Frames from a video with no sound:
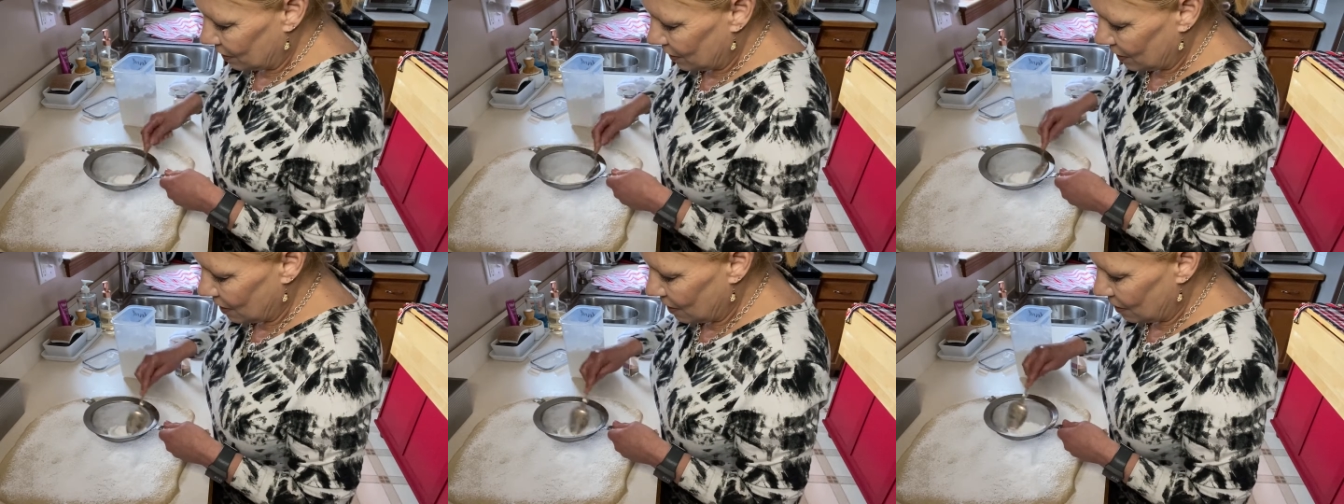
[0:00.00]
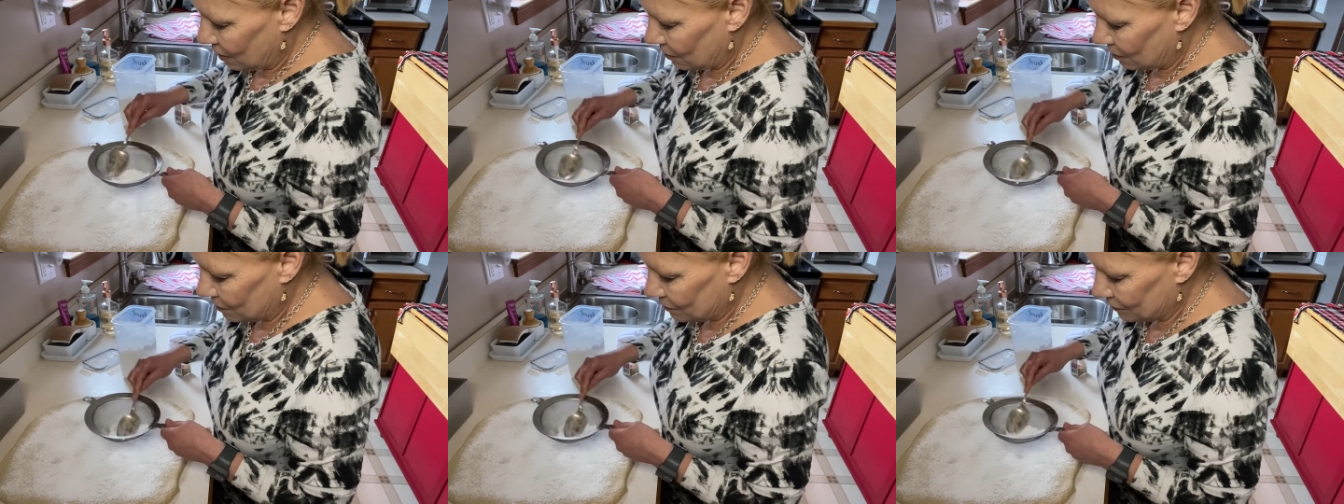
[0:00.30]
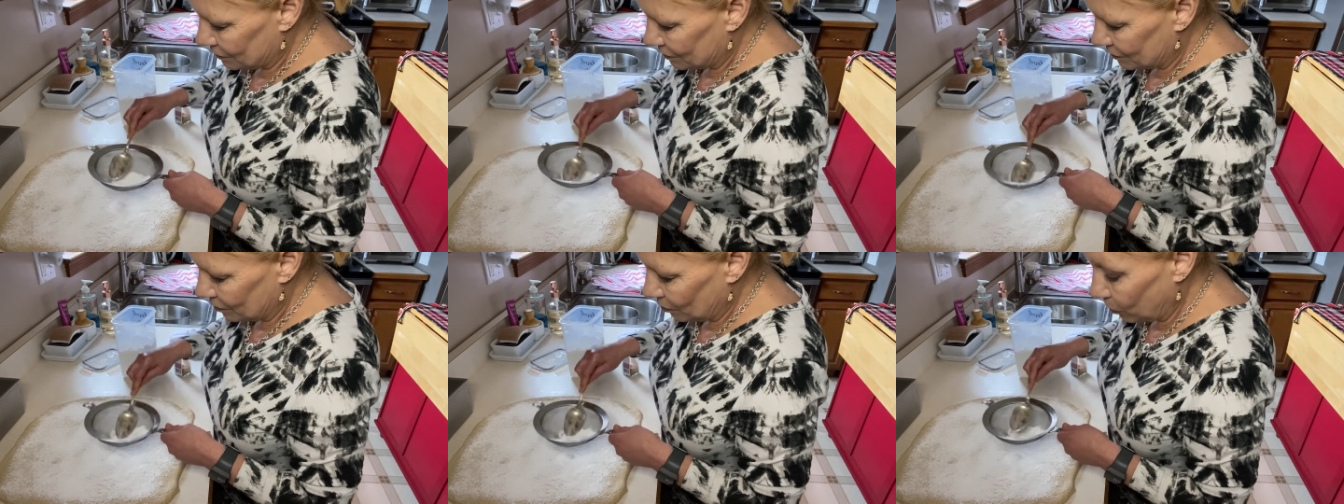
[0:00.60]
um,
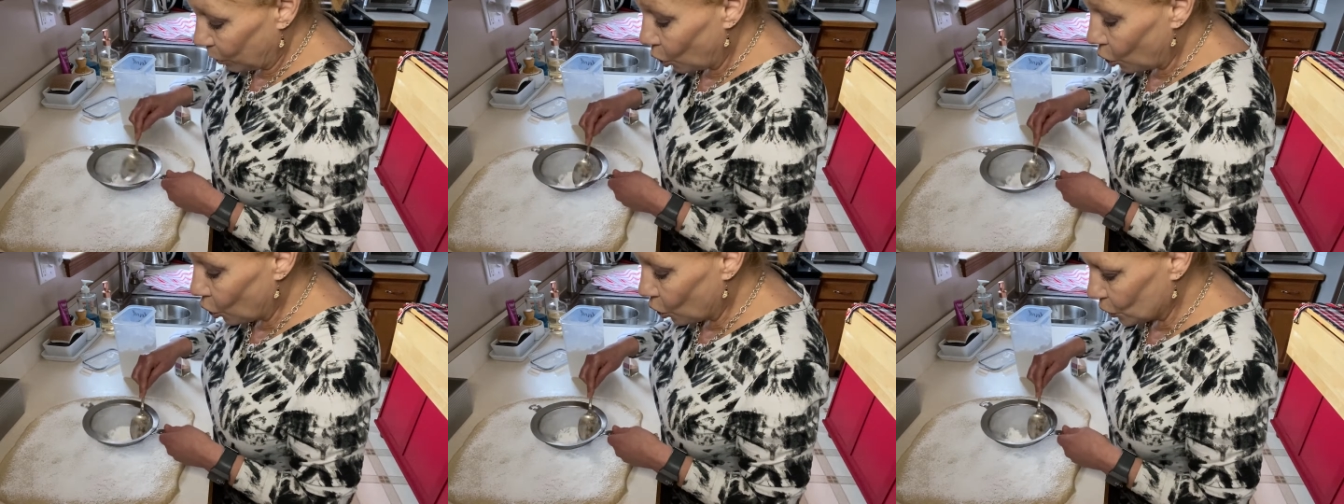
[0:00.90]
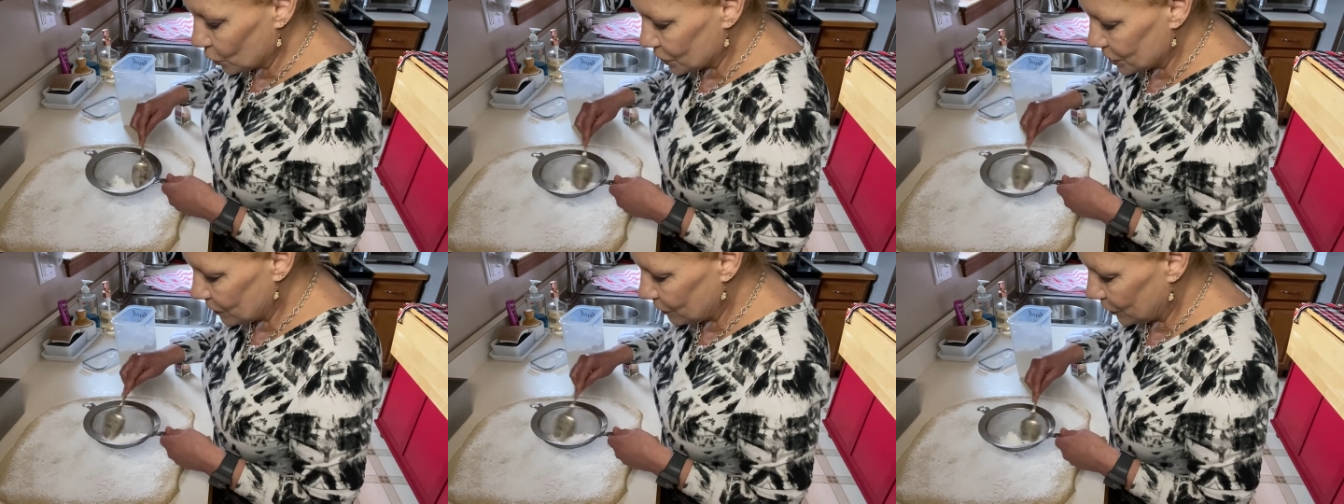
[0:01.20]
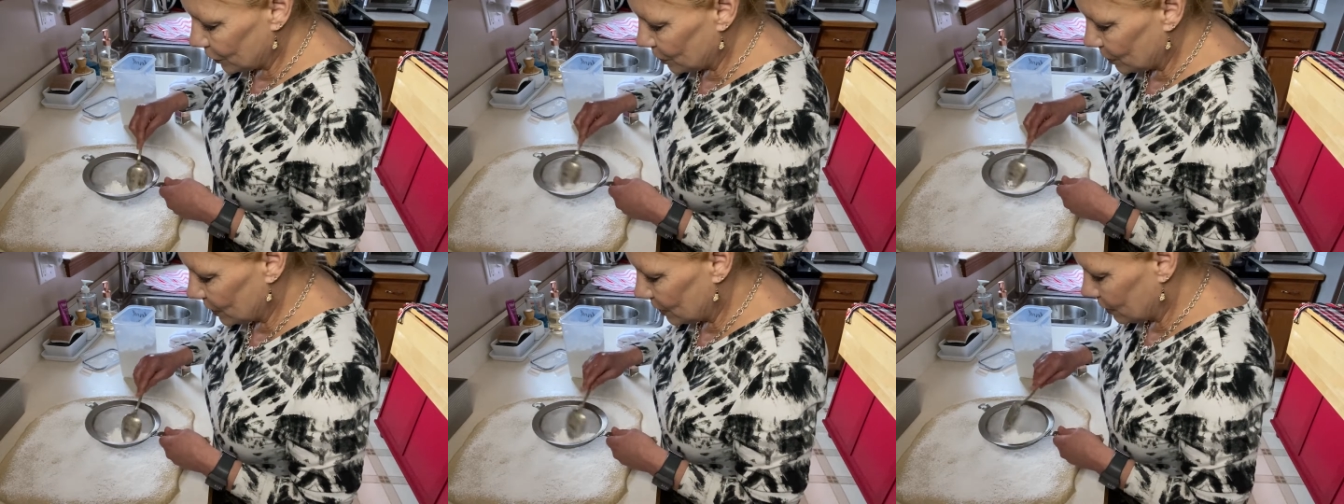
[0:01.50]
balls, if
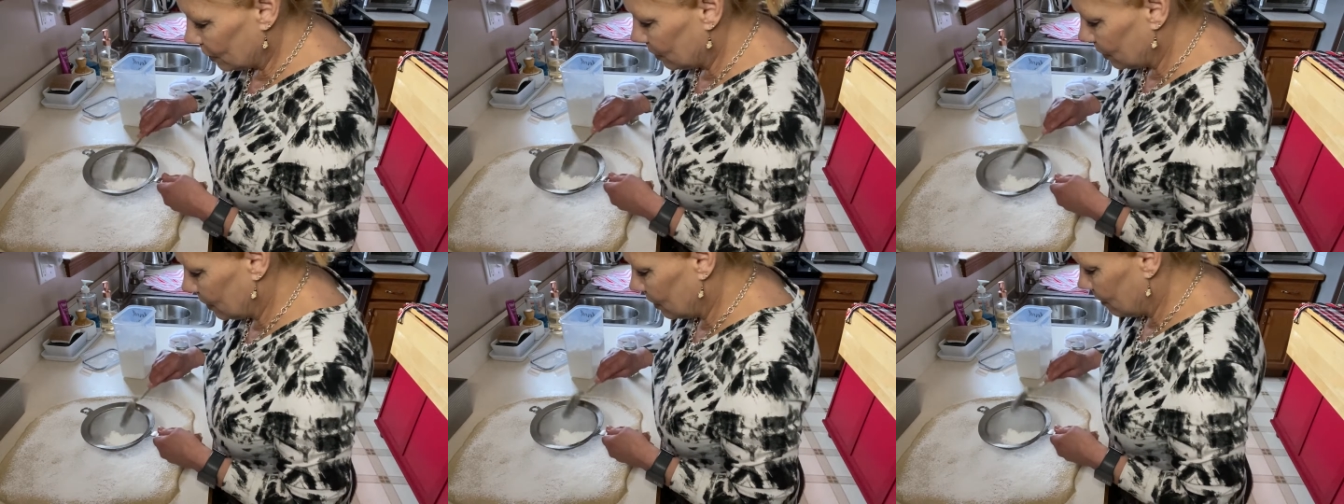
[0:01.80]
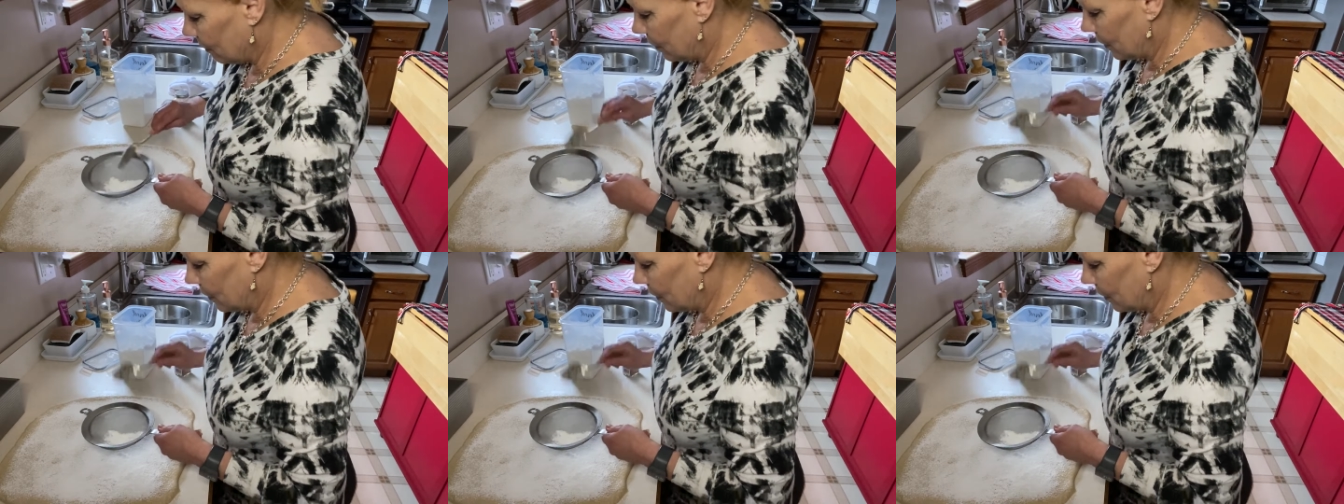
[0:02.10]
you will, of